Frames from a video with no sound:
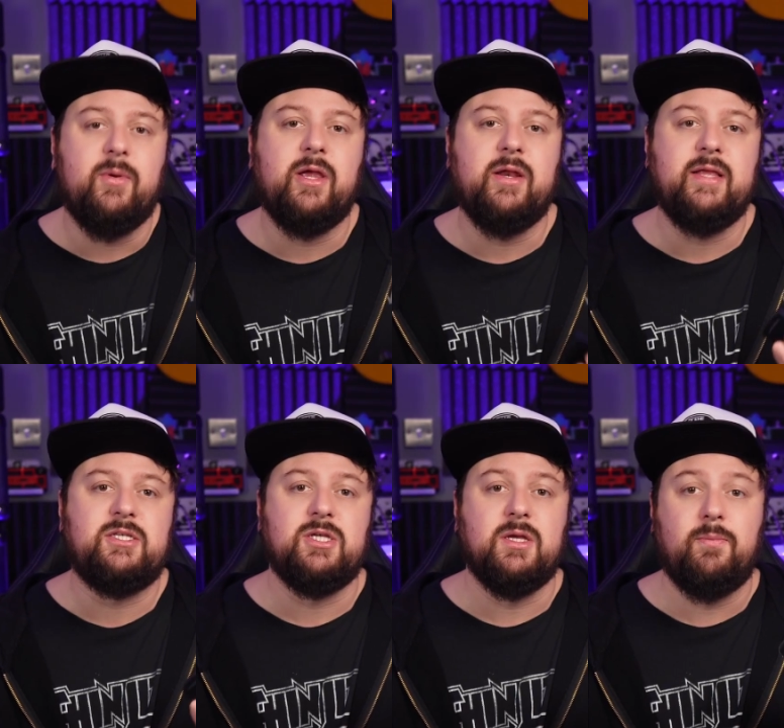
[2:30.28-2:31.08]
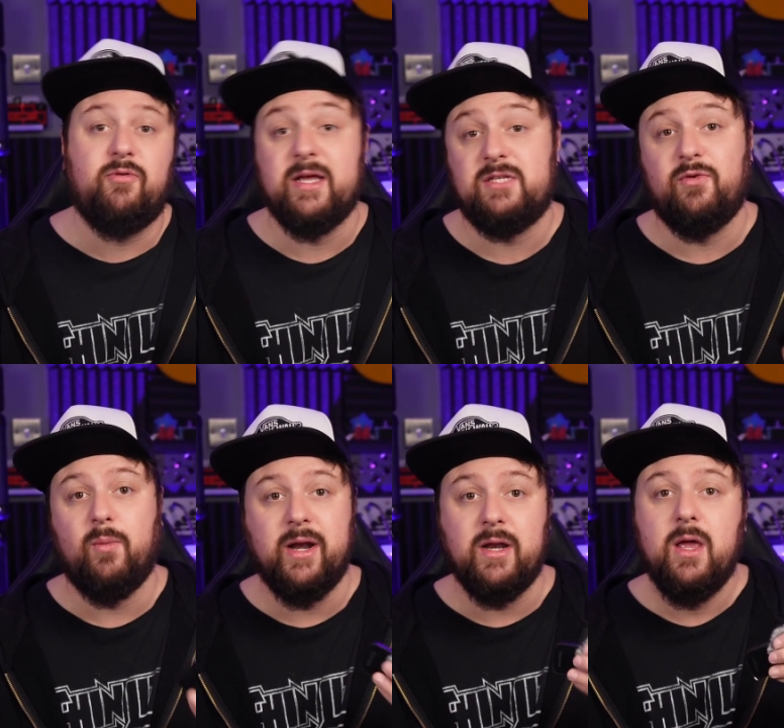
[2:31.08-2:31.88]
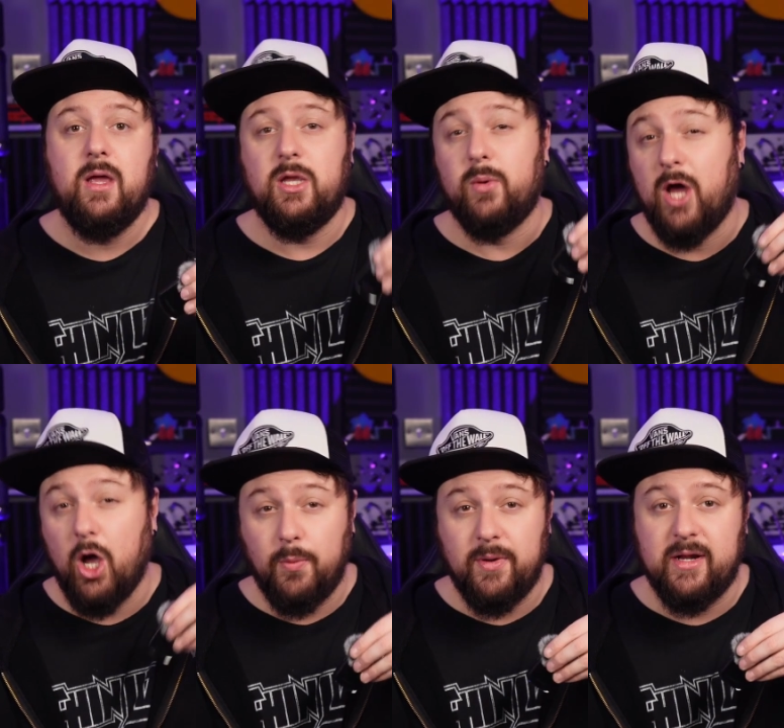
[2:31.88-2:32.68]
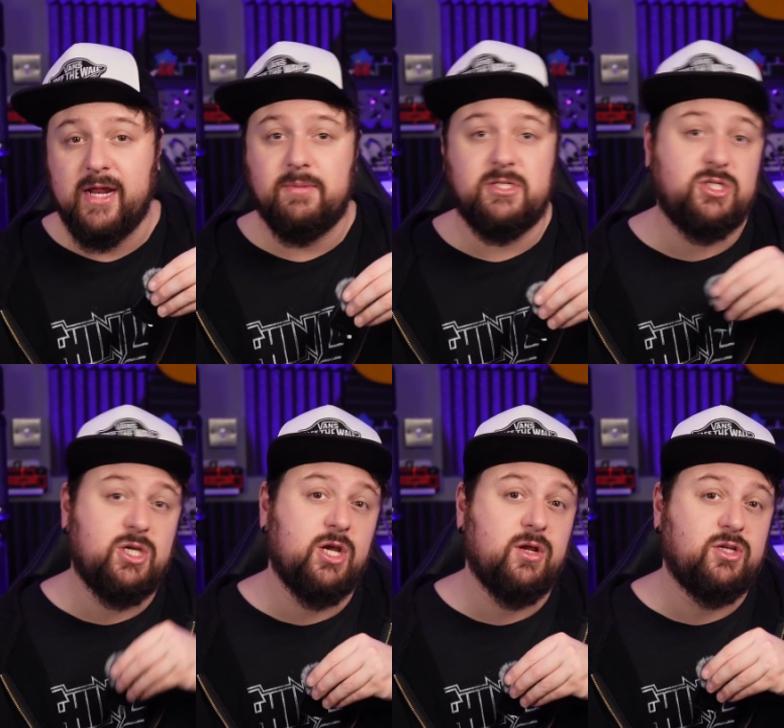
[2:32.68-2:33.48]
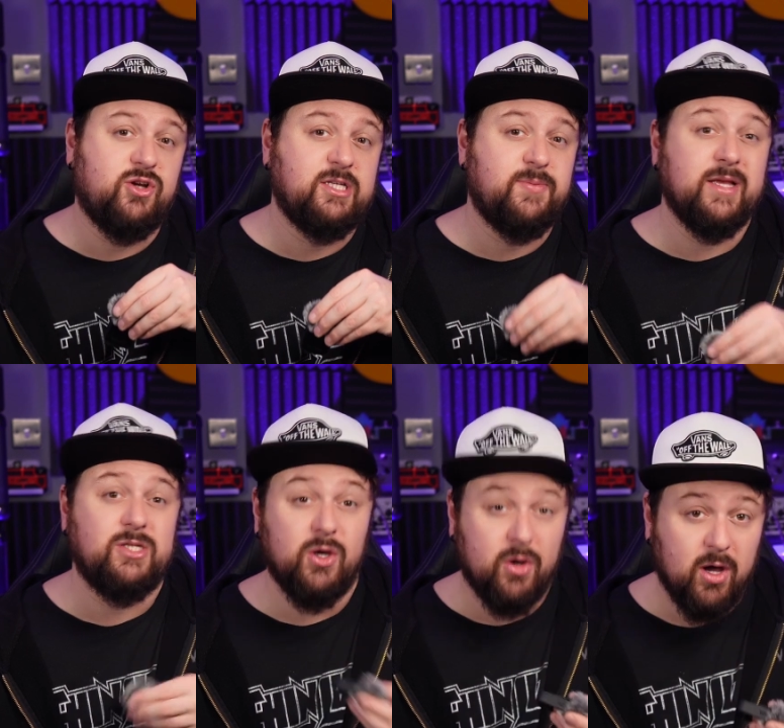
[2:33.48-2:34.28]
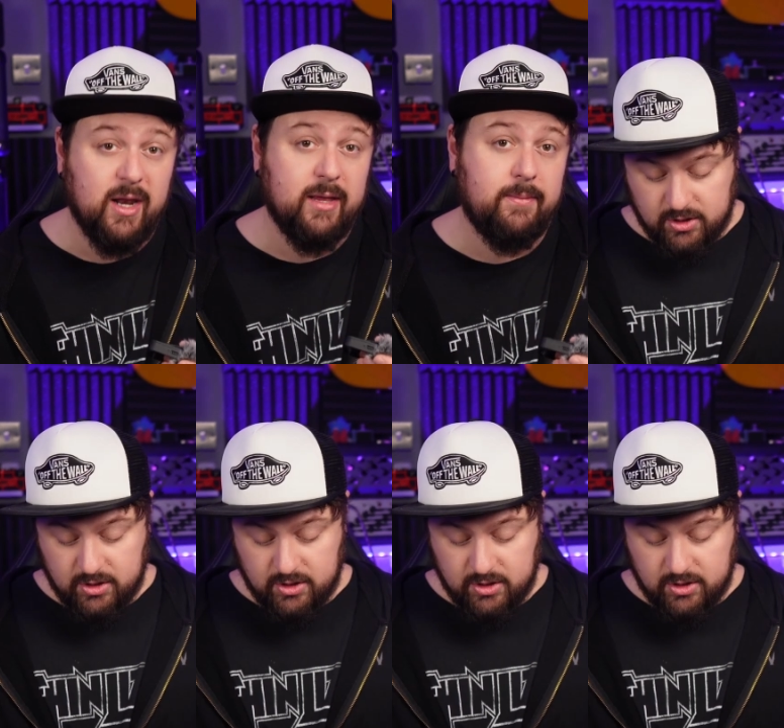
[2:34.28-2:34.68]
where you need to press for when you want to open the clips to secure the transmitter to your collar.